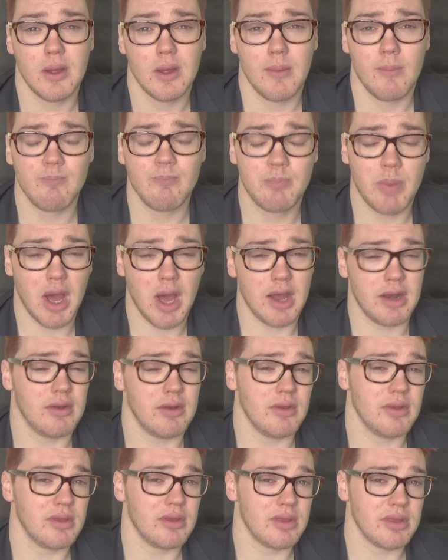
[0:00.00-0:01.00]
But
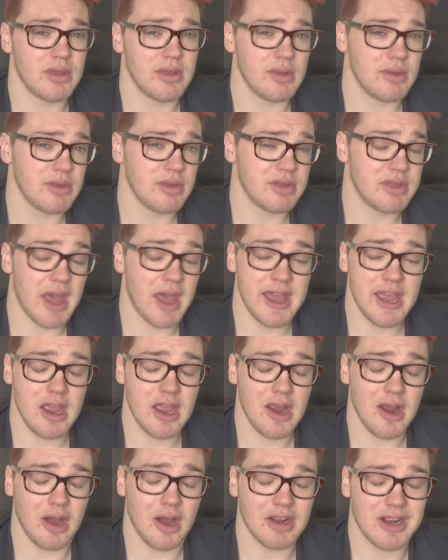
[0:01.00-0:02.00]

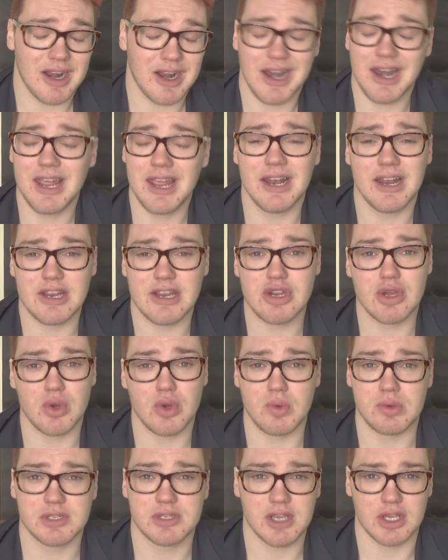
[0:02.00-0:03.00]
they clearly
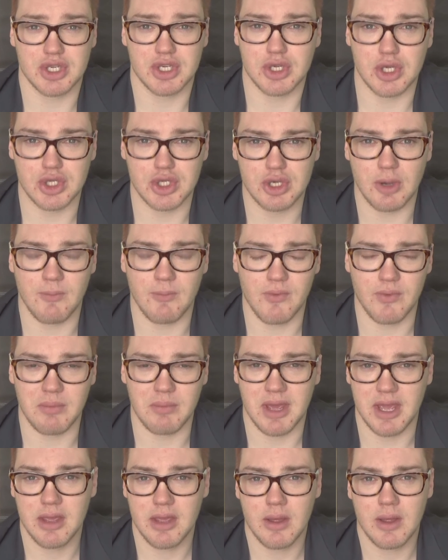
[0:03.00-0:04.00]
do such a good job for
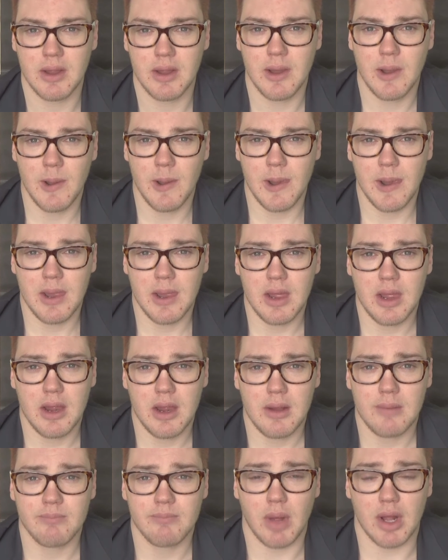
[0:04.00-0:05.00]
me.
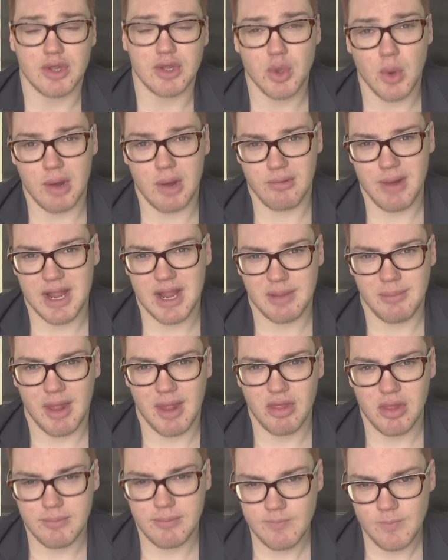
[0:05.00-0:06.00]
But do I
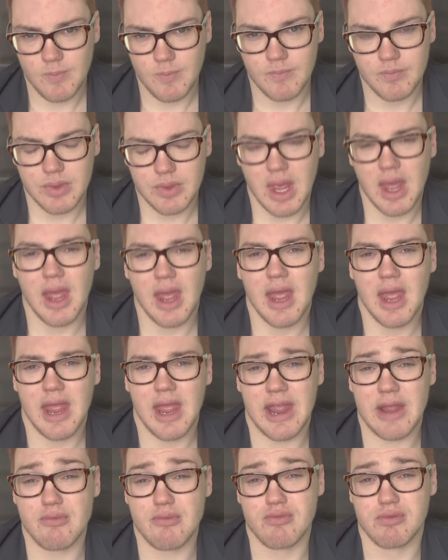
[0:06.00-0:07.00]
recommend them?
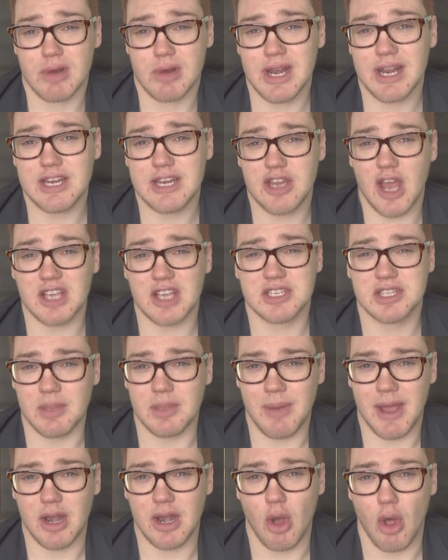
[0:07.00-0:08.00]
It really does
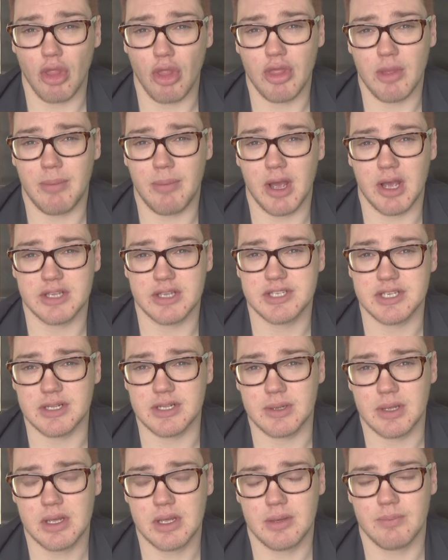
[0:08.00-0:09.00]
depend on the
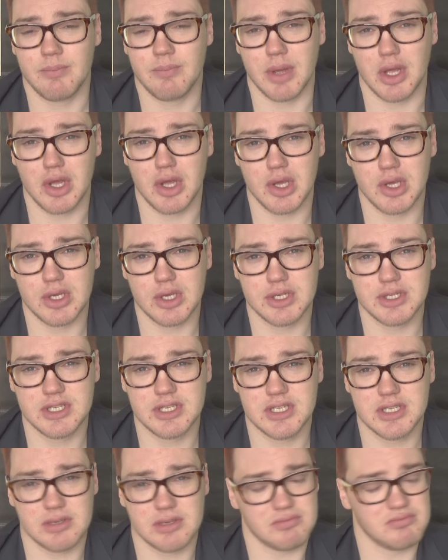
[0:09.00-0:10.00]
person,
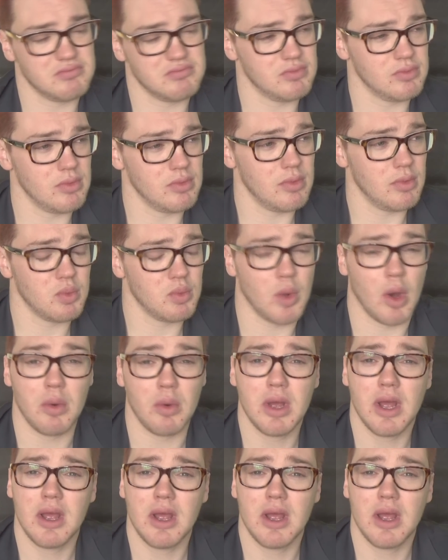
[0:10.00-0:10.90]
because, well,